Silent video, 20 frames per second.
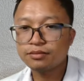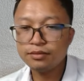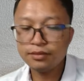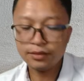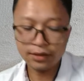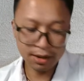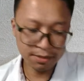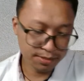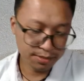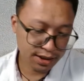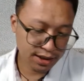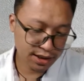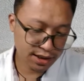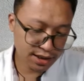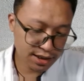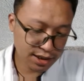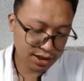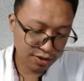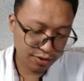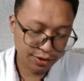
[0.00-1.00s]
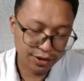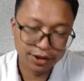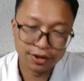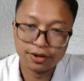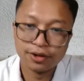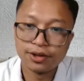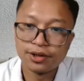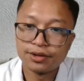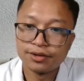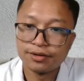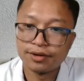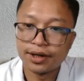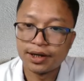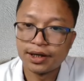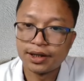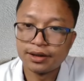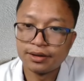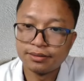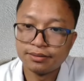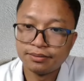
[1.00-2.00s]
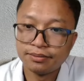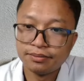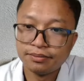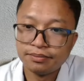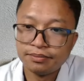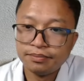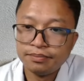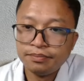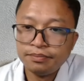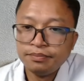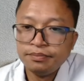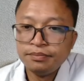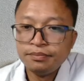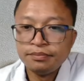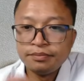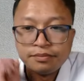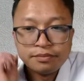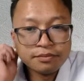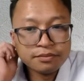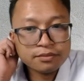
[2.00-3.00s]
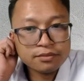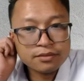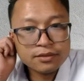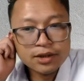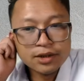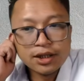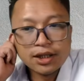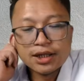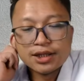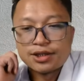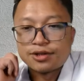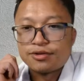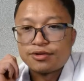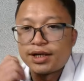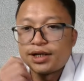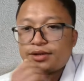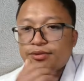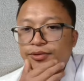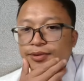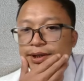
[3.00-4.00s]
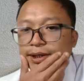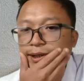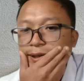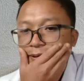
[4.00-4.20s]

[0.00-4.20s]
BTC going good, right? Let's try to wait.